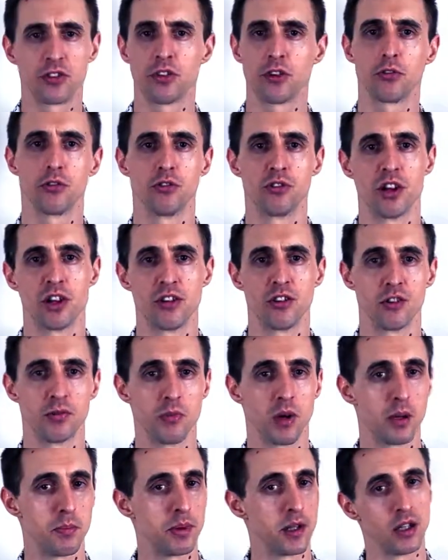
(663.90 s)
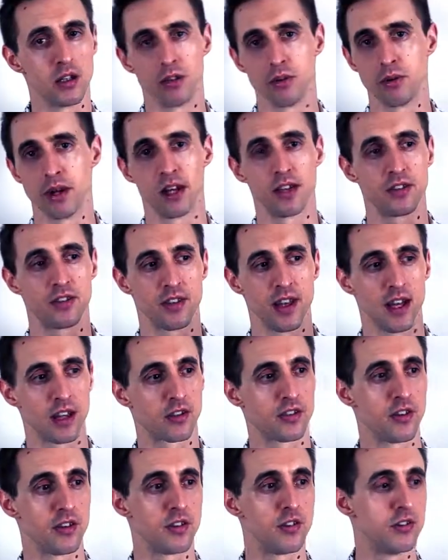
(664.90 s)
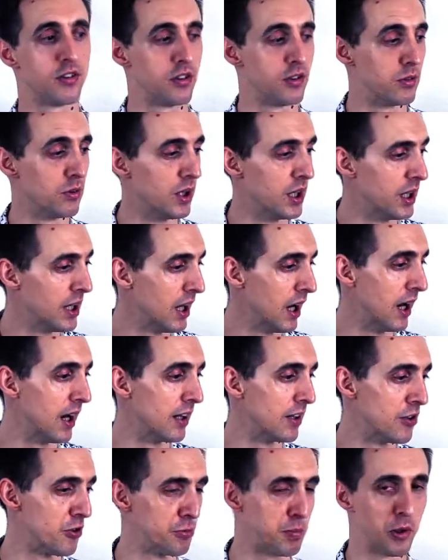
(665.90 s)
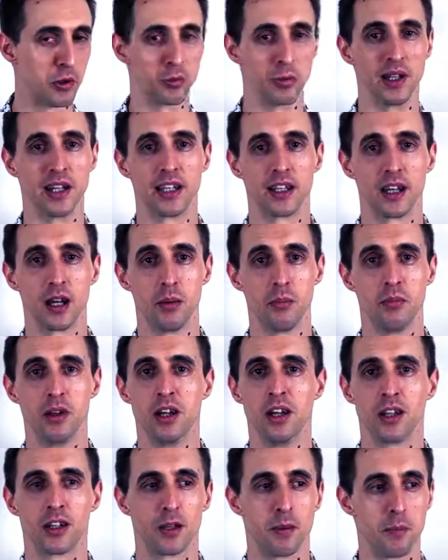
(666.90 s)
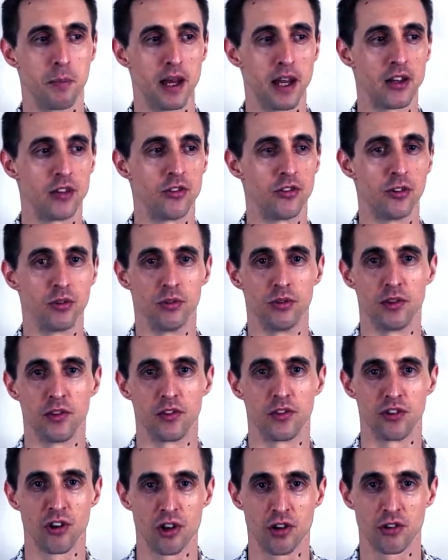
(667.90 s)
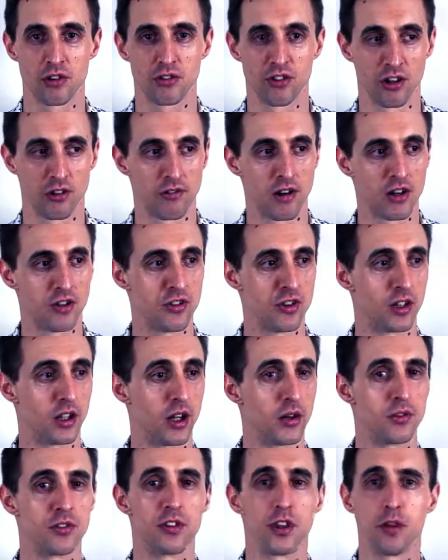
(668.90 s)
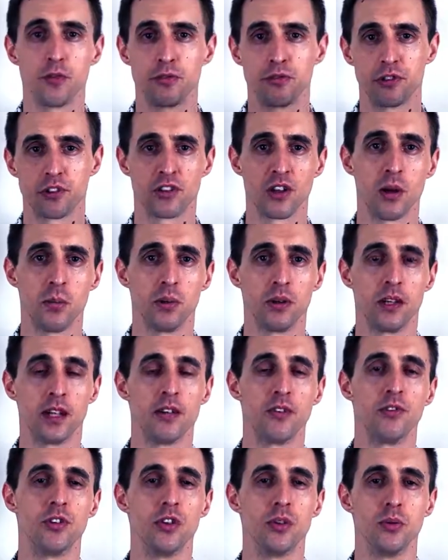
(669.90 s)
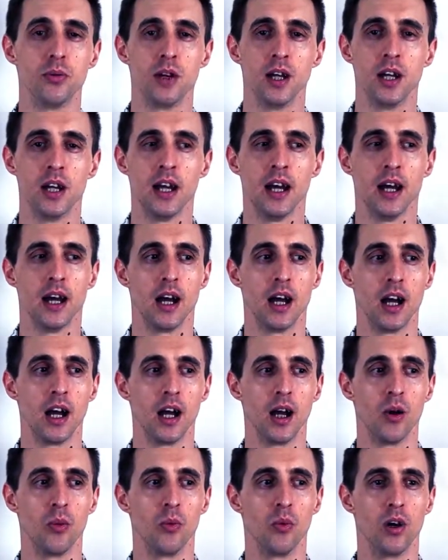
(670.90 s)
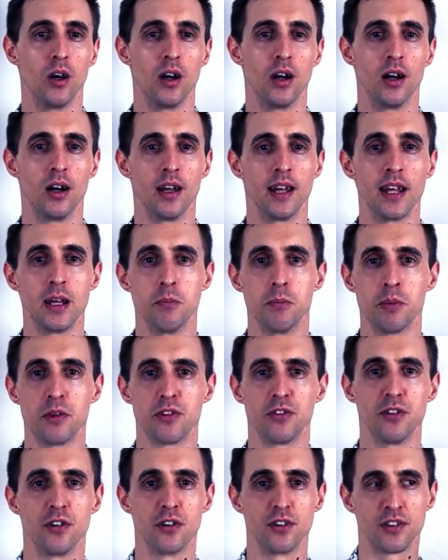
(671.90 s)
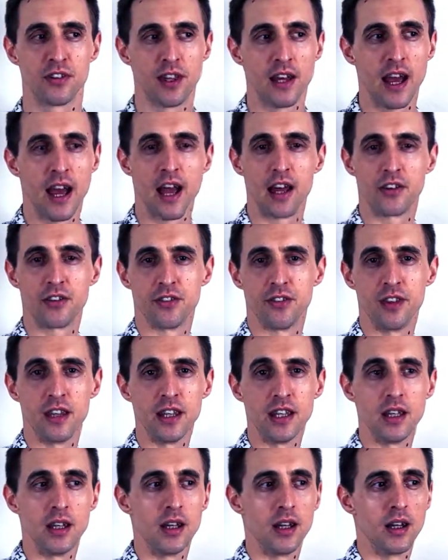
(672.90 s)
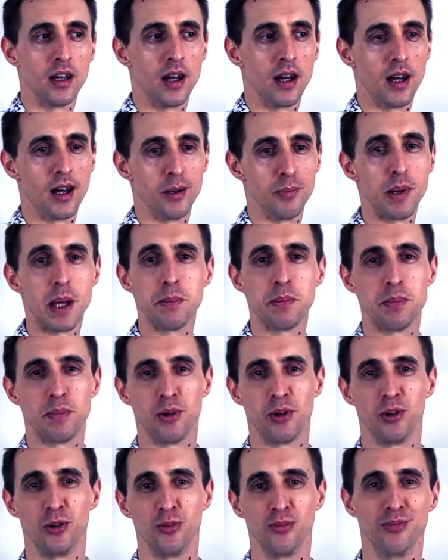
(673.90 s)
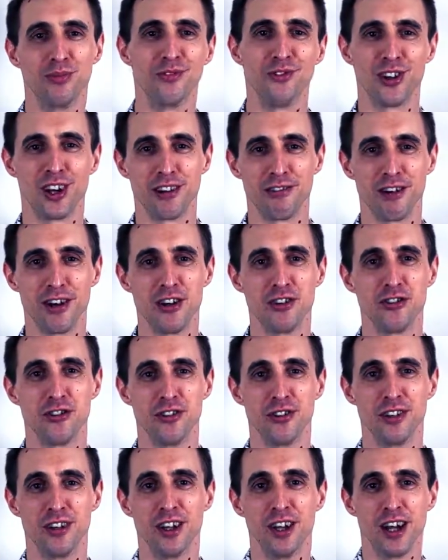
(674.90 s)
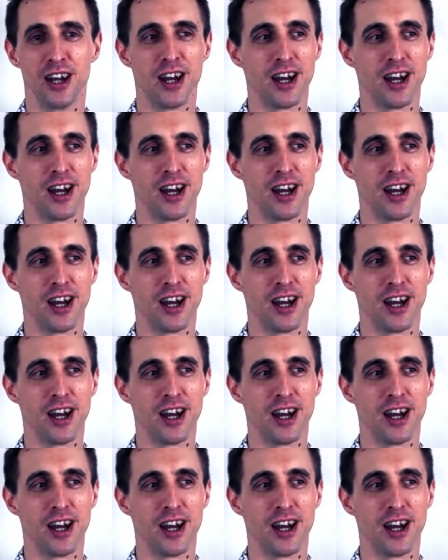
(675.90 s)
social changes might be who has access to disposable income compared to another generation ago. So, for example, if you were in business as the baby boom generation,